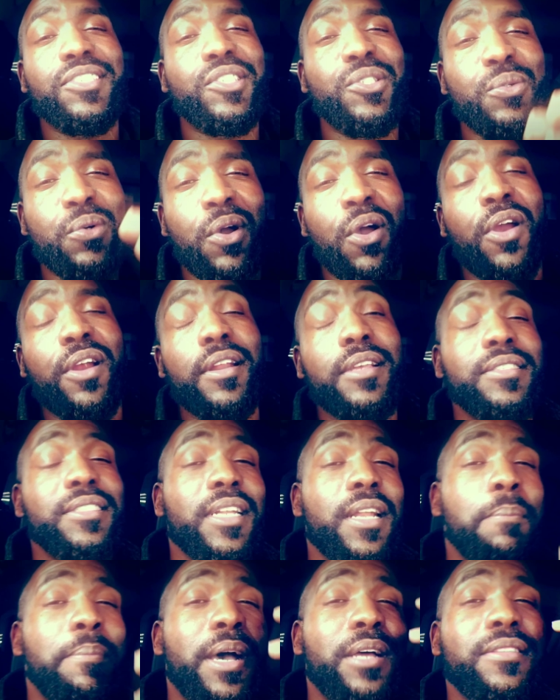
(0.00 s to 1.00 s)
these two
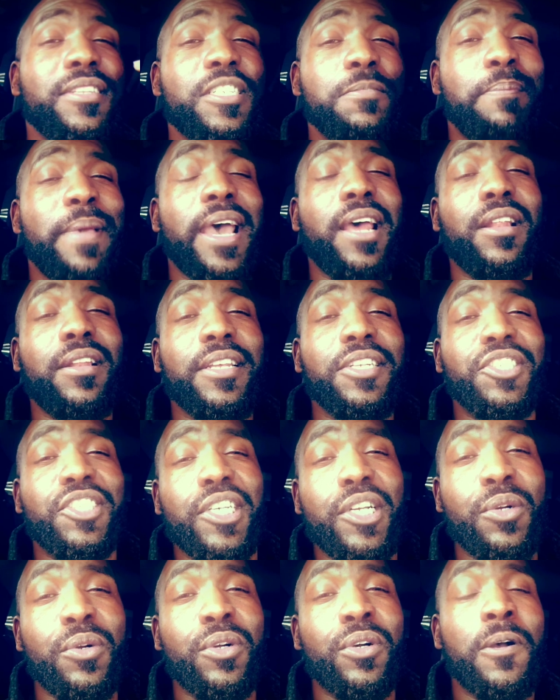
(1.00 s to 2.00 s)
artists and about this battle in
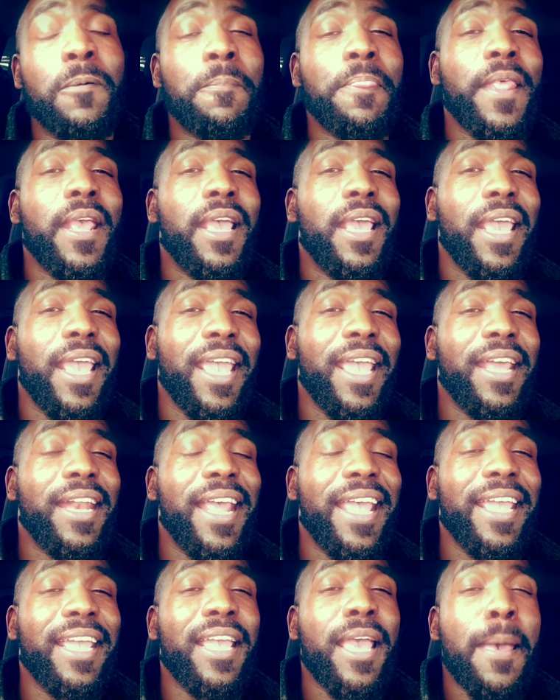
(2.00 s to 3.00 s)
general.
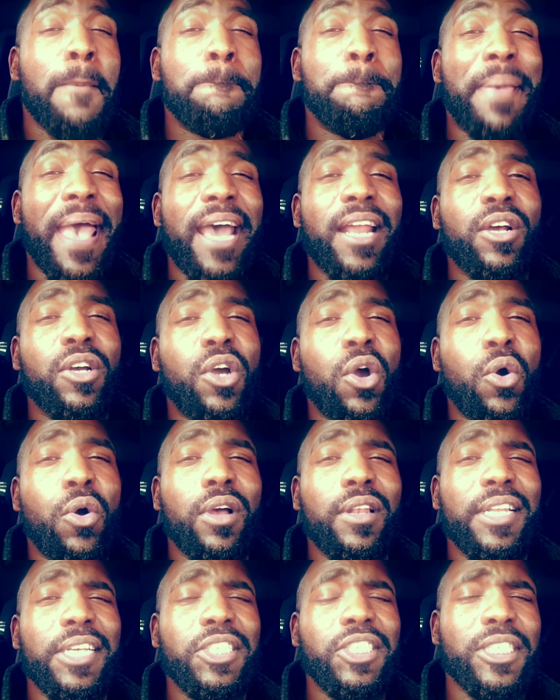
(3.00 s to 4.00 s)
And hey, Battle
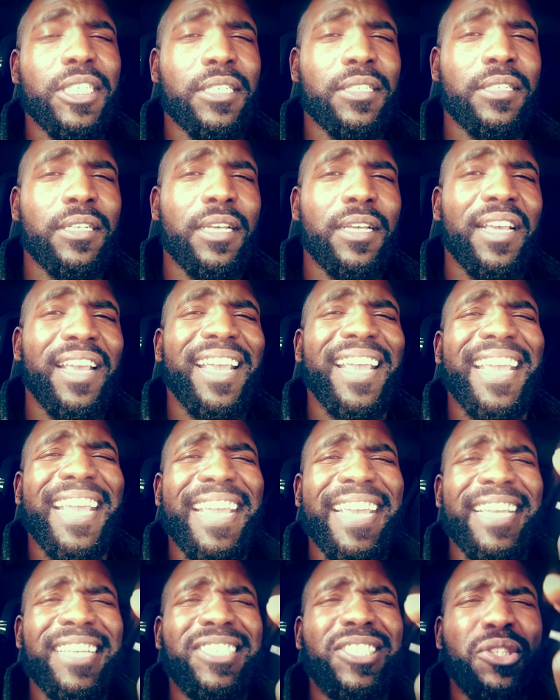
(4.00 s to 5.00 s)
Coalition,
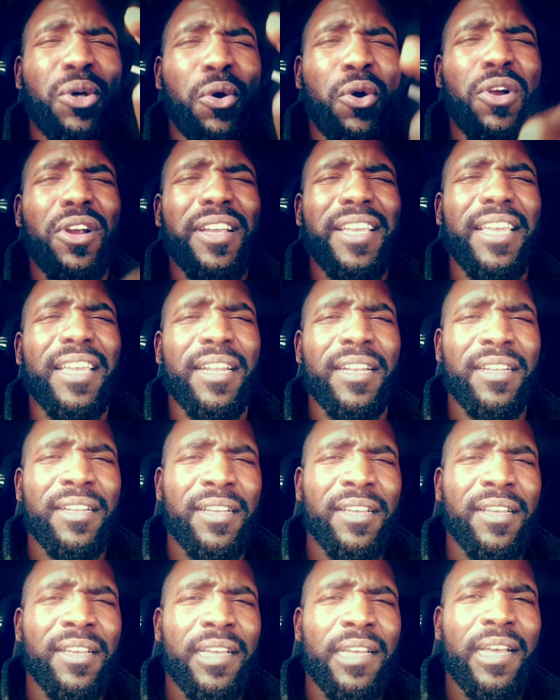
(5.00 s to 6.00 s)
East Oregon.
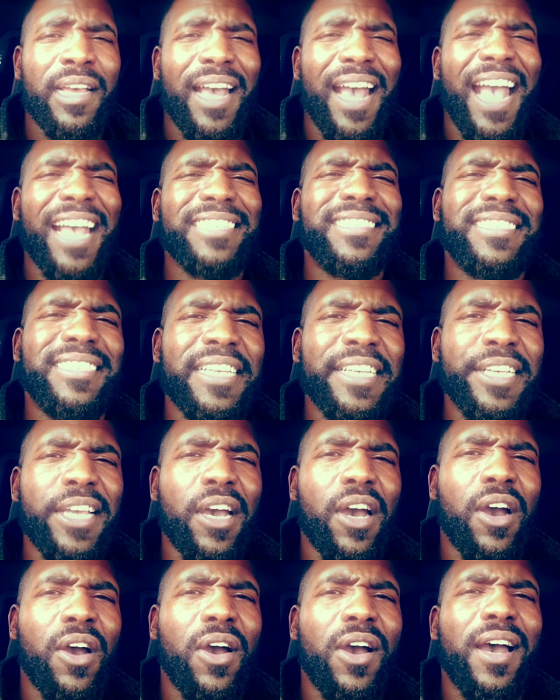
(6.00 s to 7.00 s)
I see
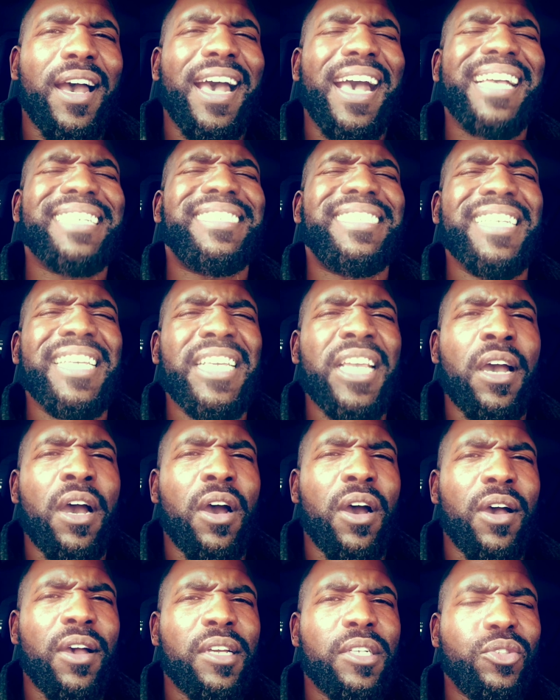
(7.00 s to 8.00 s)
y'all. I see
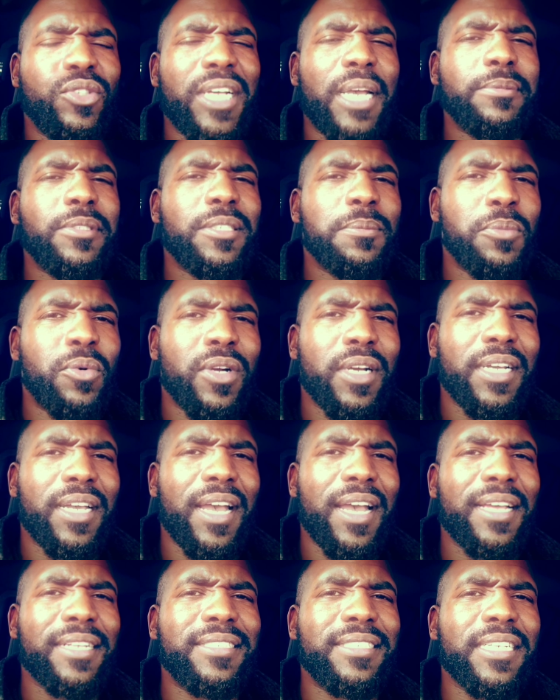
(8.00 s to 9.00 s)
y'all. Drop some more
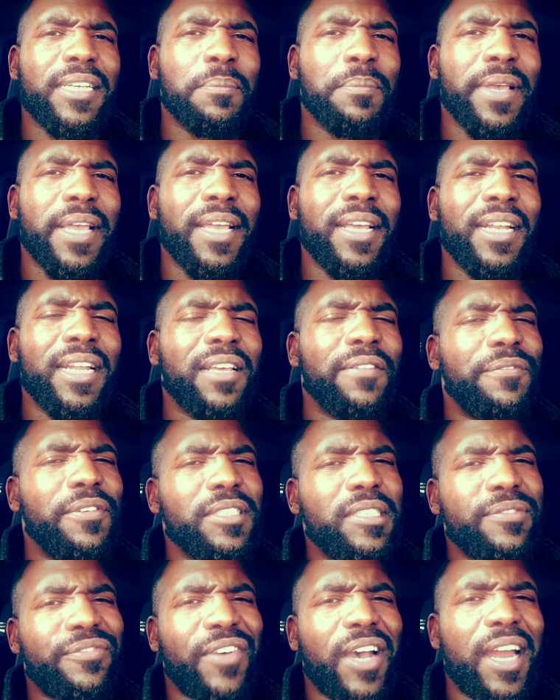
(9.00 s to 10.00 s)
content, man. If
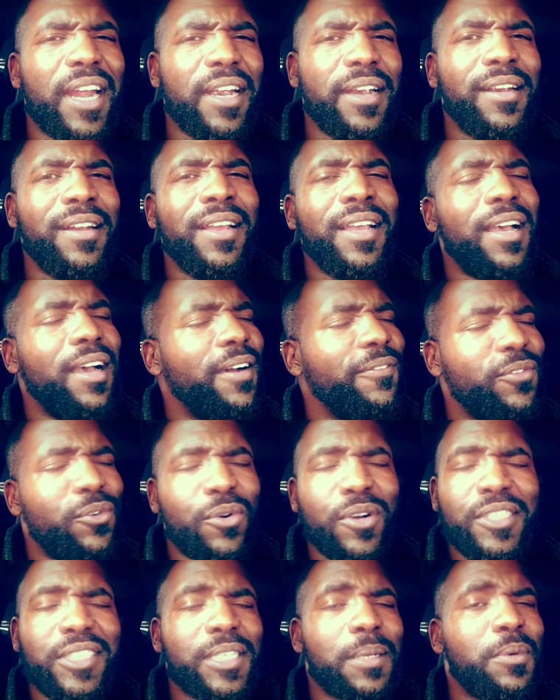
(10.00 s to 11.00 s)
it's fire, of
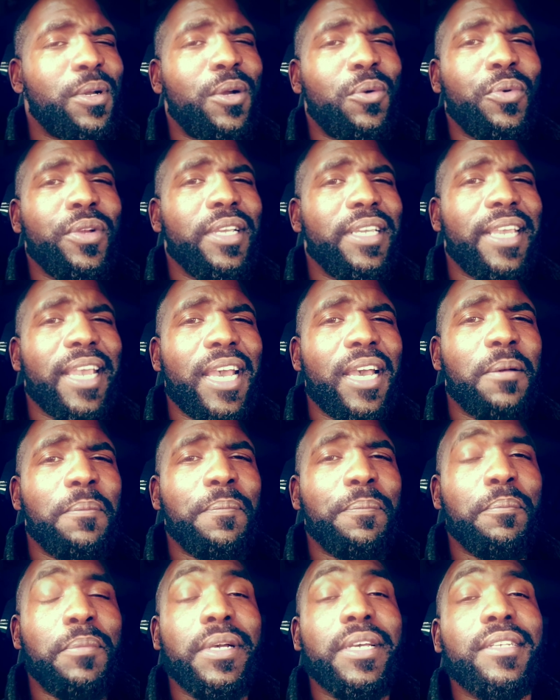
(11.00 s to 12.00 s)
course I'm going to recap.
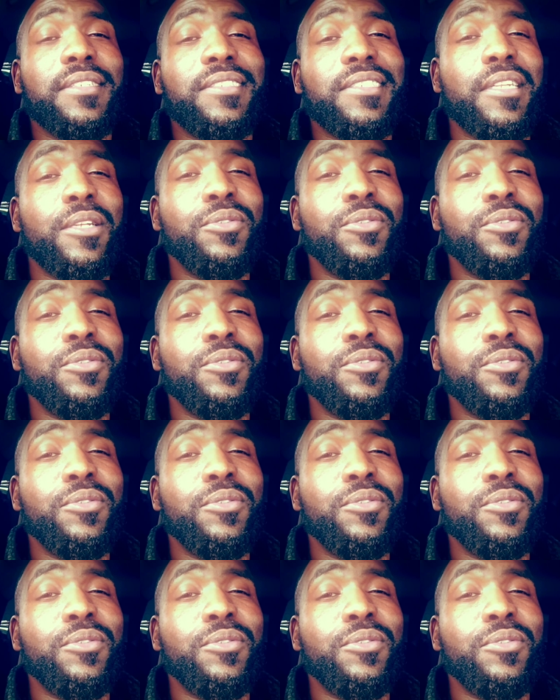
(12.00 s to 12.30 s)
But